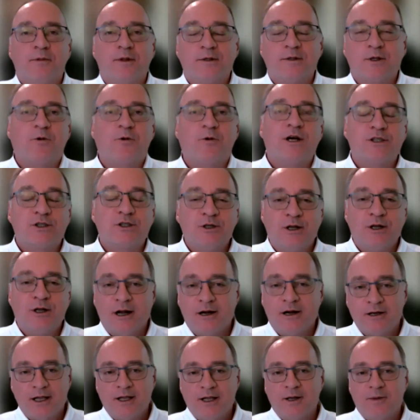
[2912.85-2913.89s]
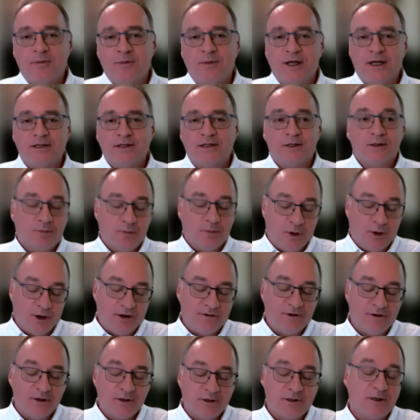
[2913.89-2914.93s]
There's a question in our database, it's
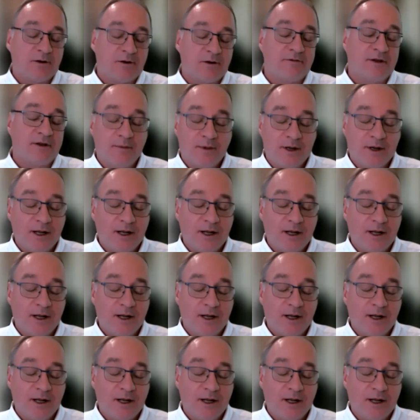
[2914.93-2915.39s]
part of your survey,